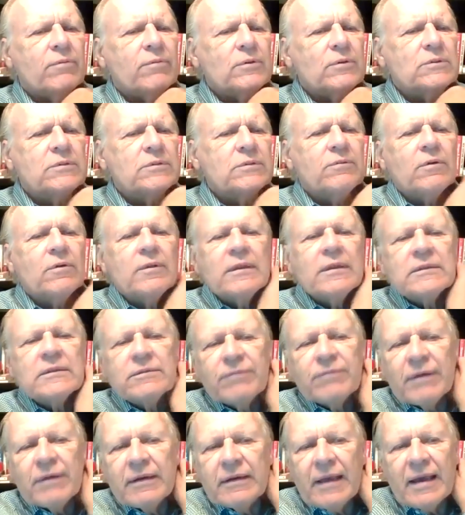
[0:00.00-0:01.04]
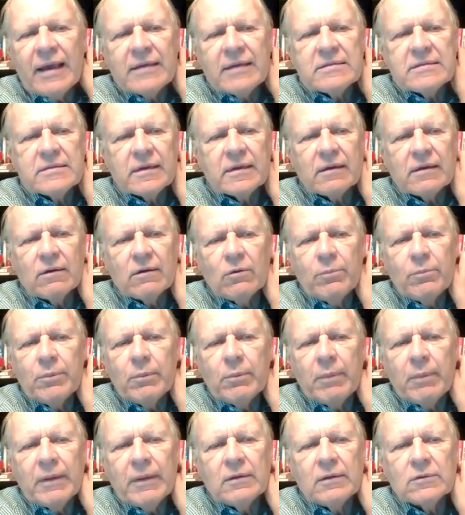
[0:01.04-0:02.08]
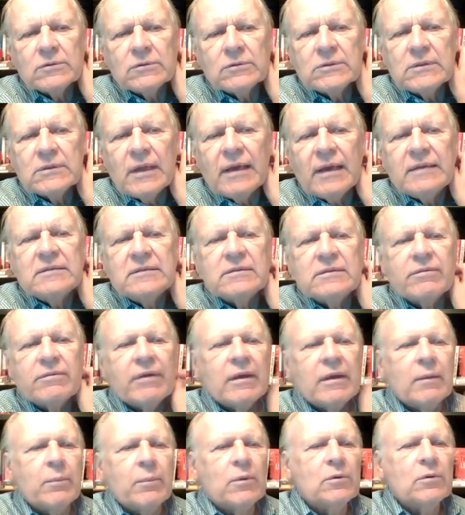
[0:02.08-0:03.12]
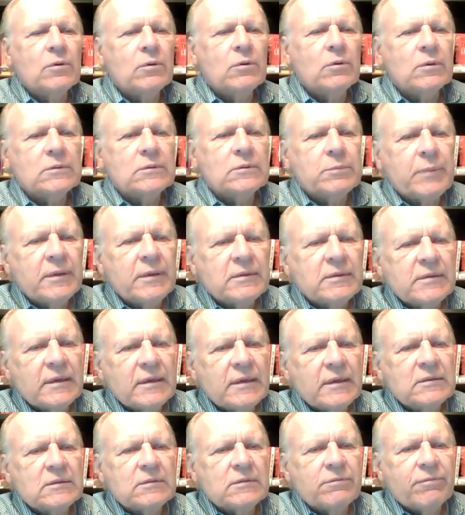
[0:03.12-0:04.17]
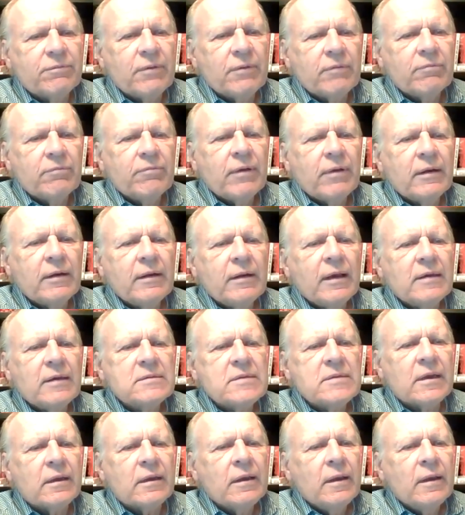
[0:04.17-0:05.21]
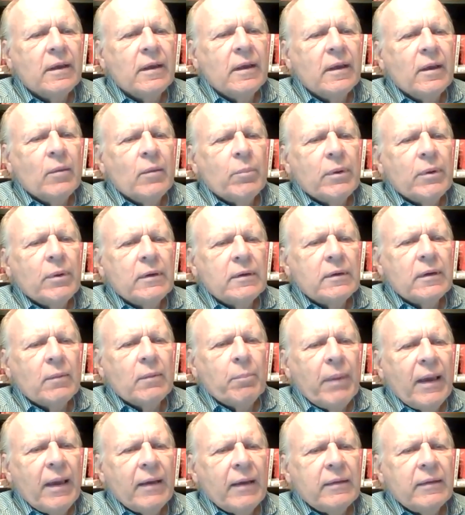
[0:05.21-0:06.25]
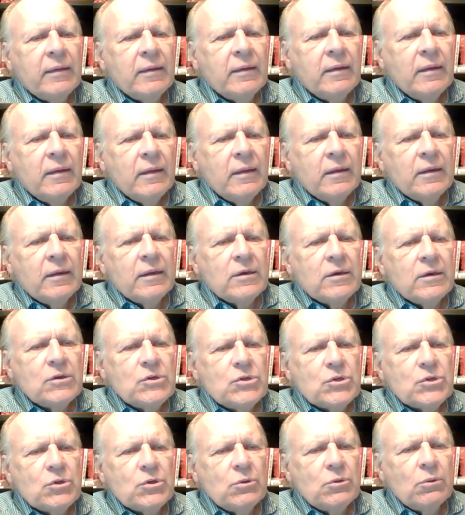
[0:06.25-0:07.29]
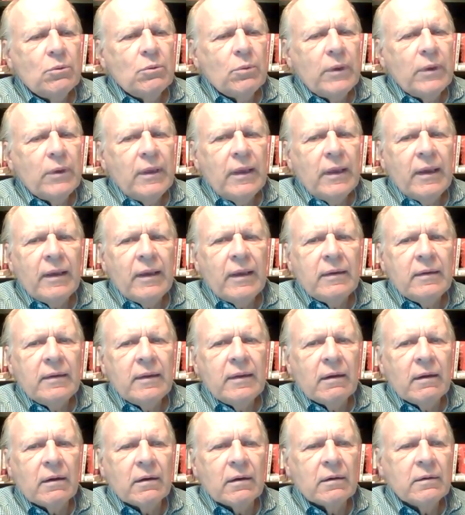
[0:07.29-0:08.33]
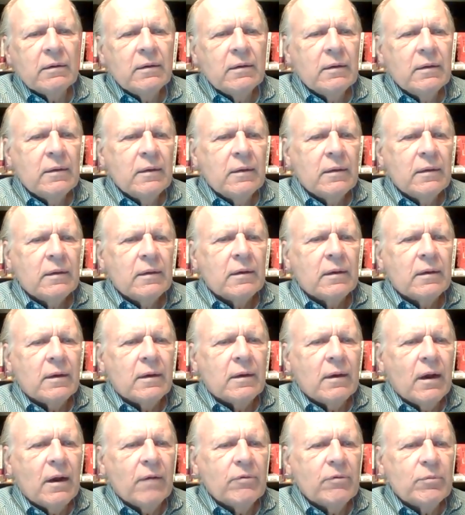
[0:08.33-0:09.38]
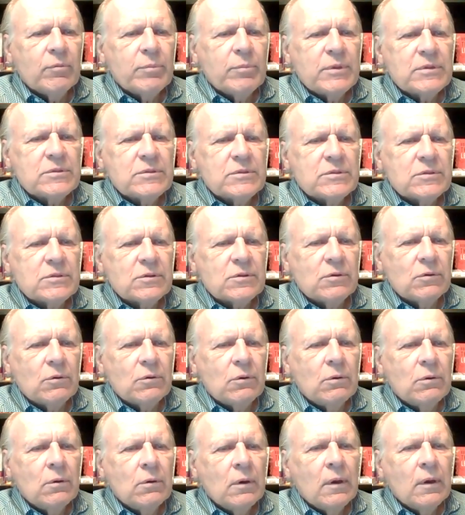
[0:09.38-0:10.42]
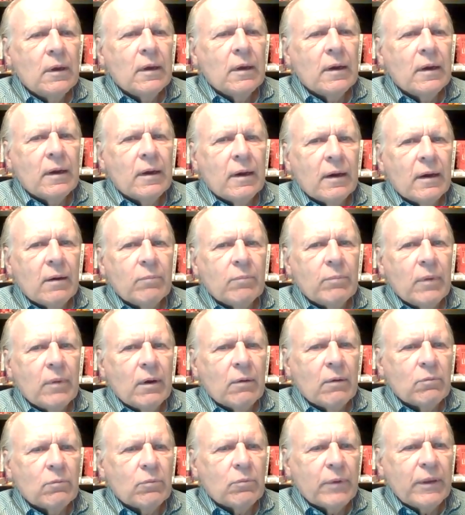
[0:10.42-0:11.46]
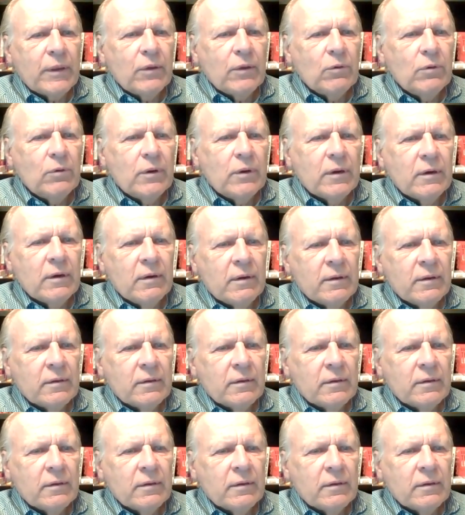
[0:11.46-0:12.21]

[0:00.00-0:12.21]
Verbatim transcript: first of all, that's fantastic. I hope you make those slides available to us because that's sure. just yeah. fantastic. But uh, back in in June, we had the, our uh, Harvard Business School uh, uh reunion,